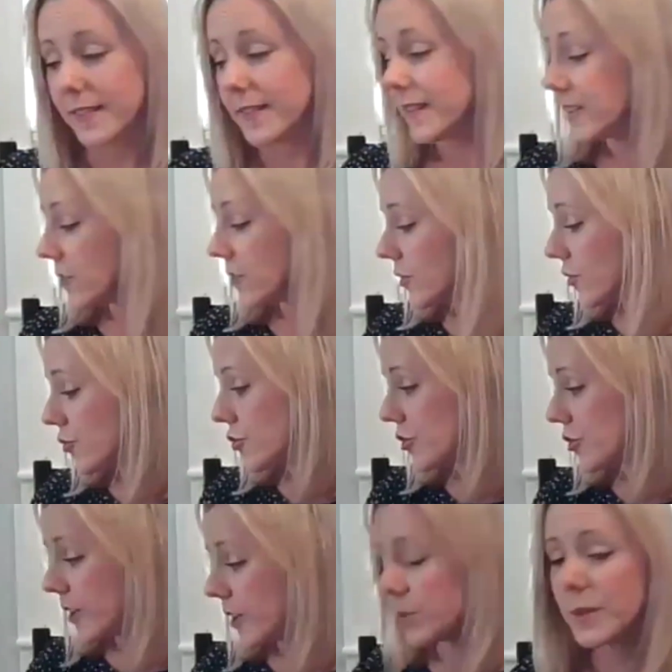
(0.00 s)
And these
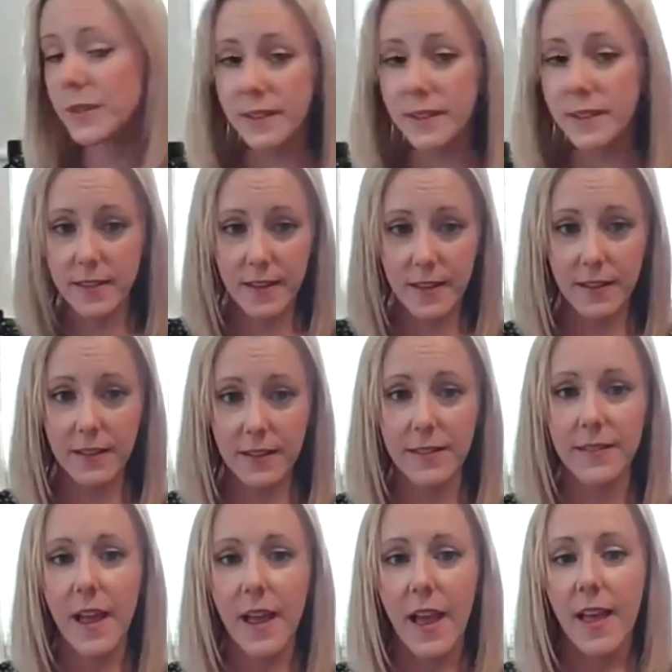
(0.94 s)
are genuinely
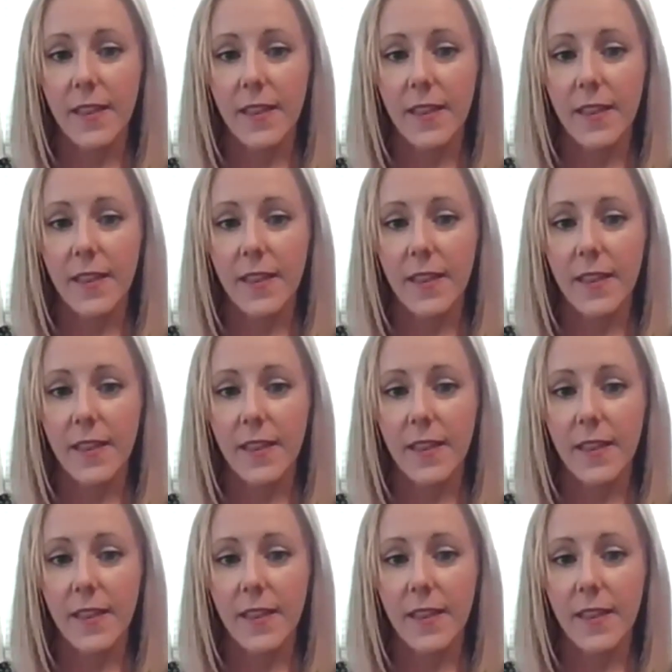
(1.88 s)
things